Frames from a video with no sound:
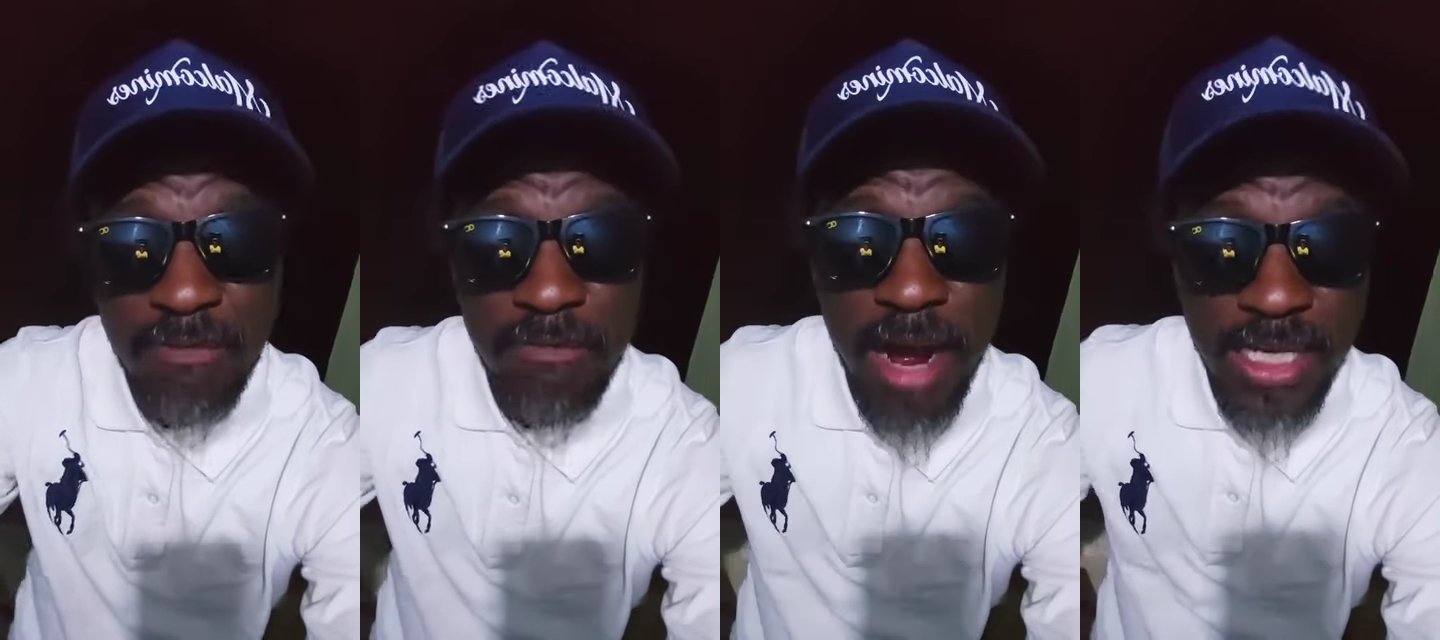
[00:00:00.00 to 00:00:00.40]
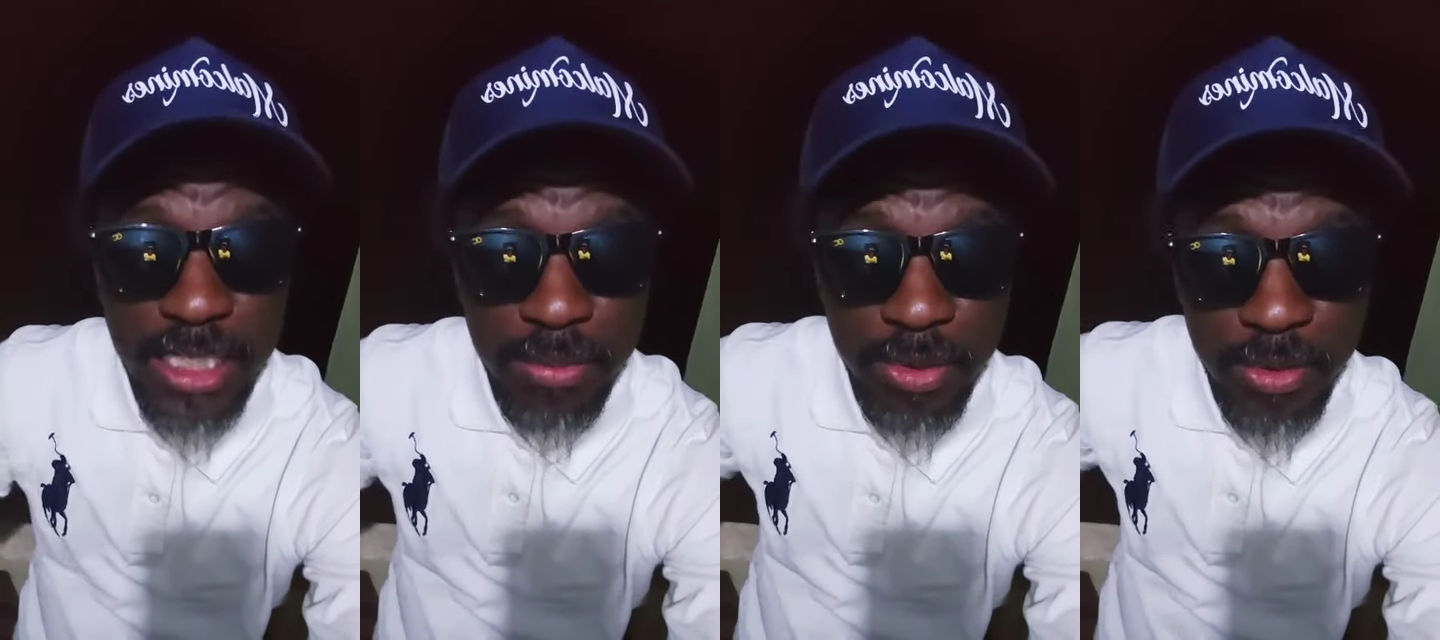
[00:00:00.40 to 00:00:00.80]

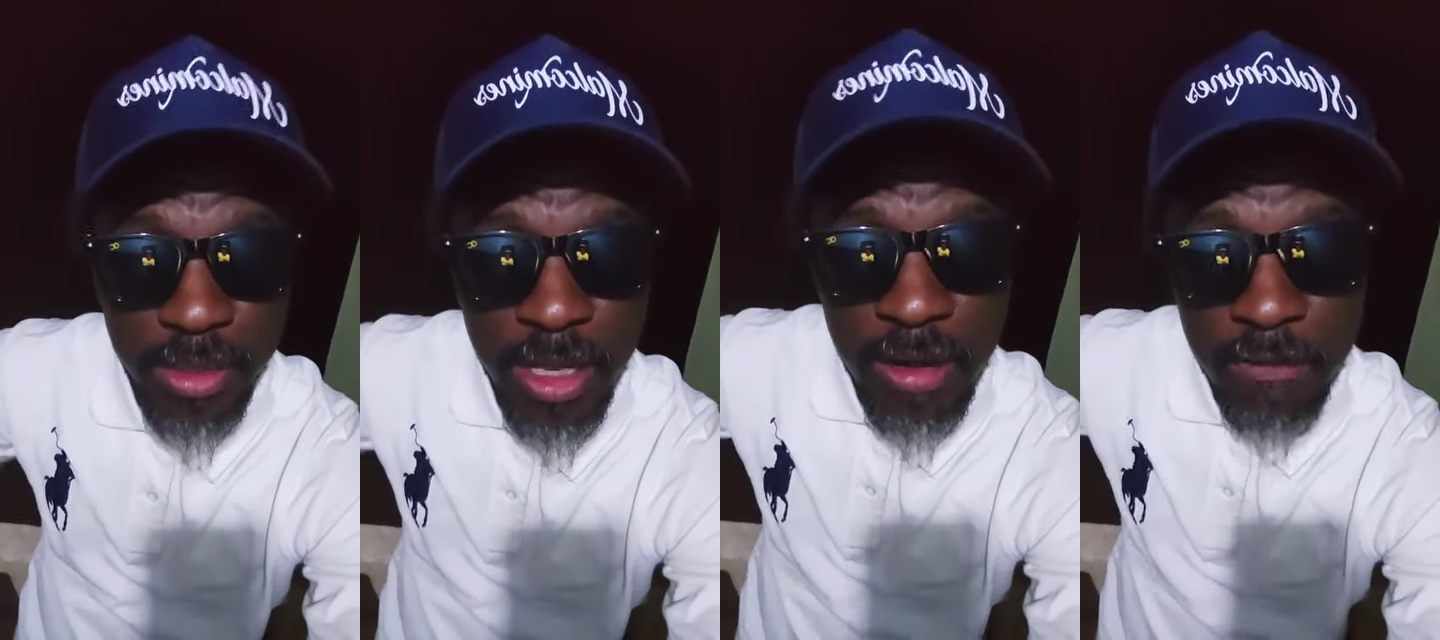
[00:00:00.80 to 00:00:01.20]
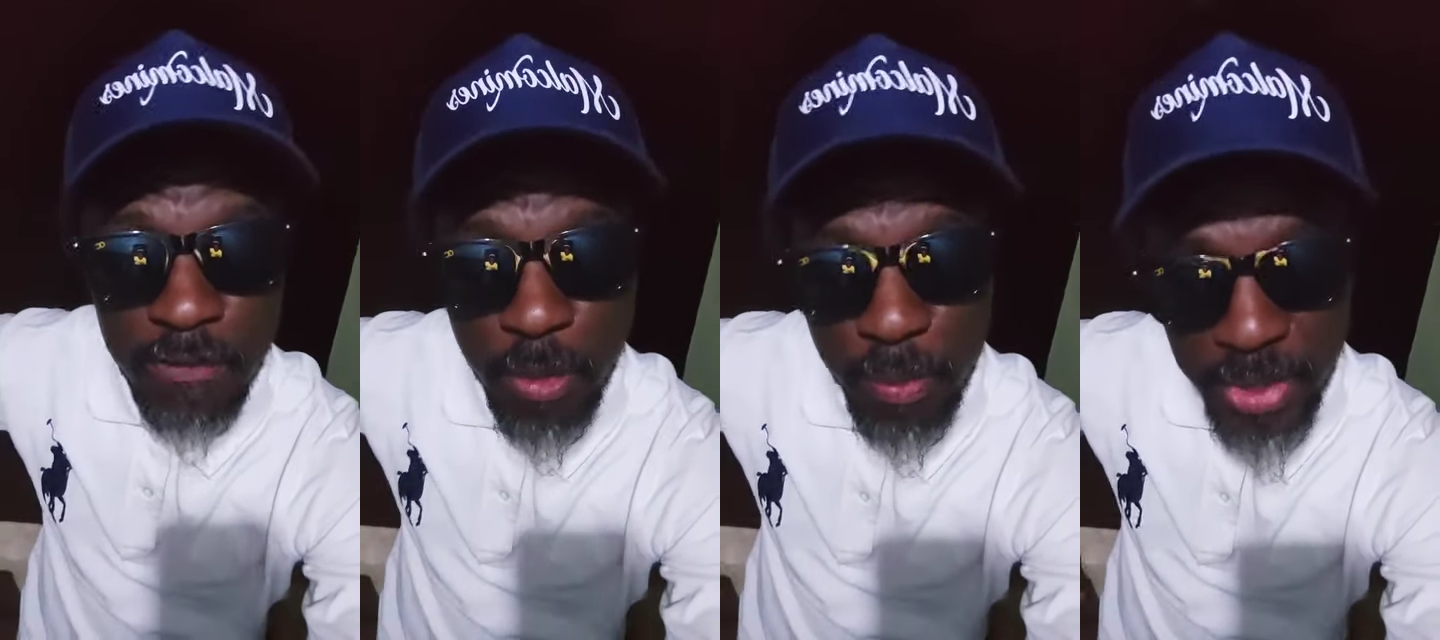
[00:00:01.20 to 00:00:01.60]
advisable
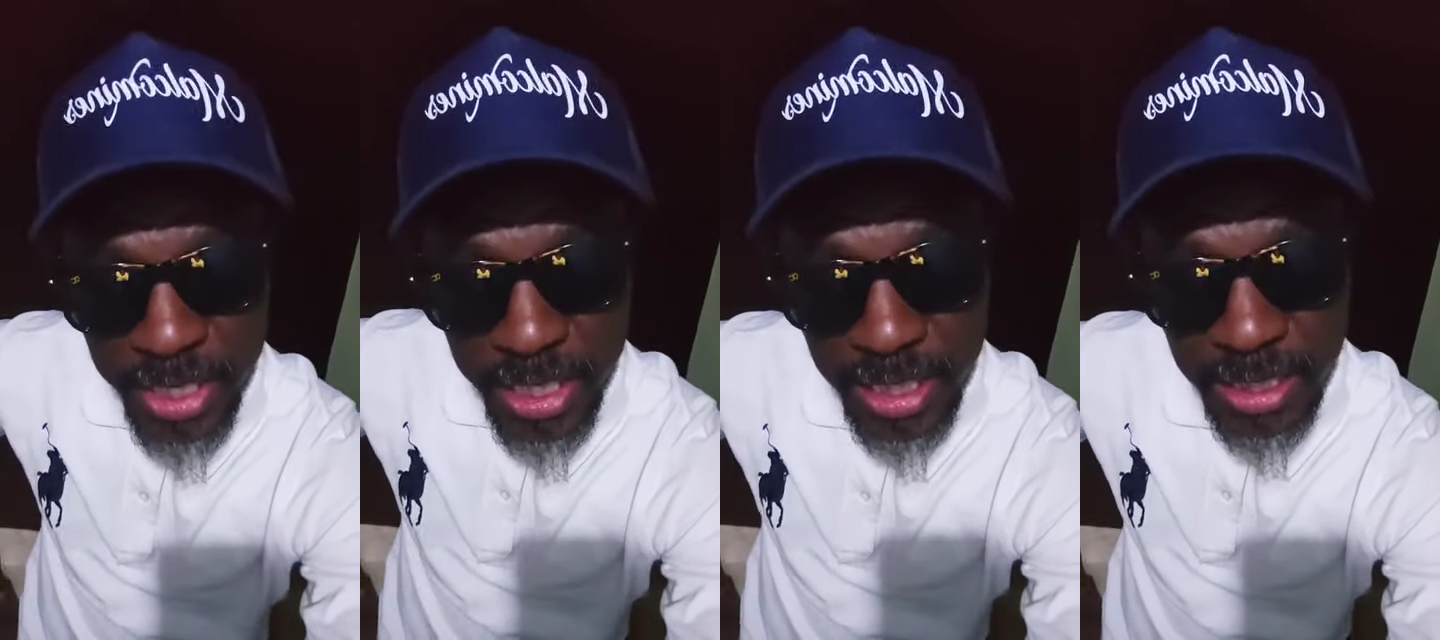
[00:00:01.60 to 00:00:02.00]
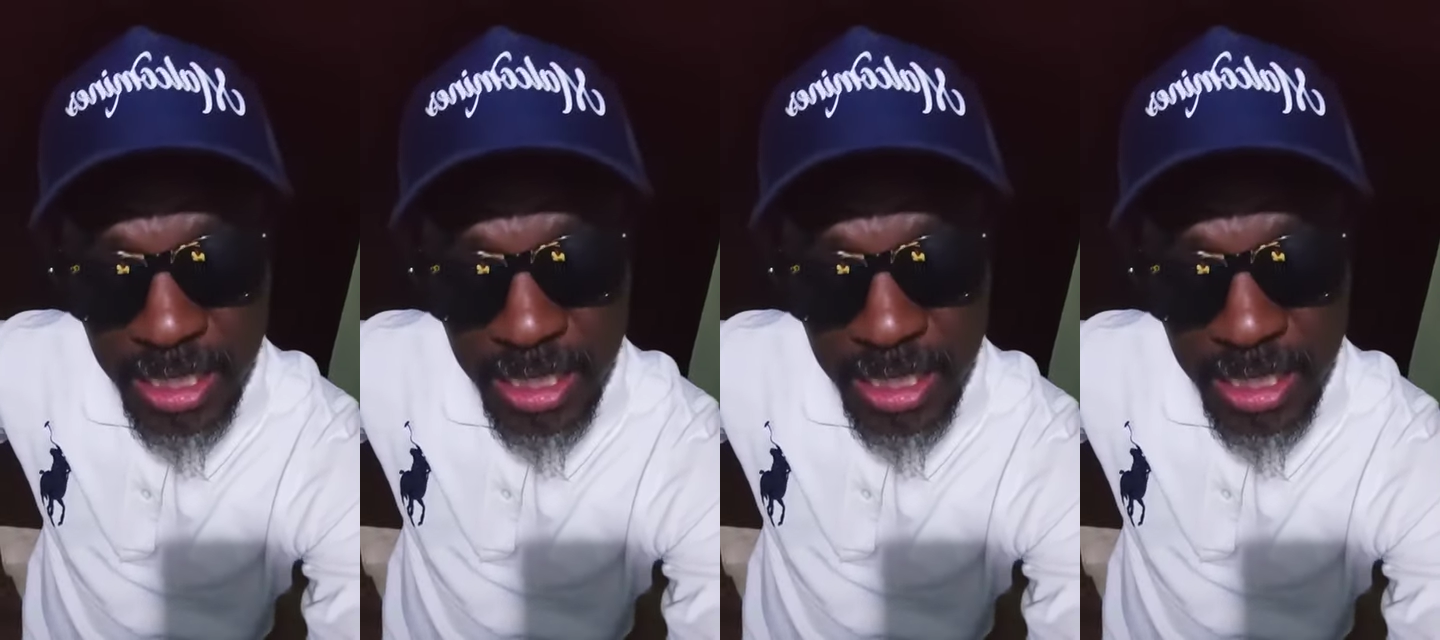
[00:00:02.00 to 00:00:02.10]
for me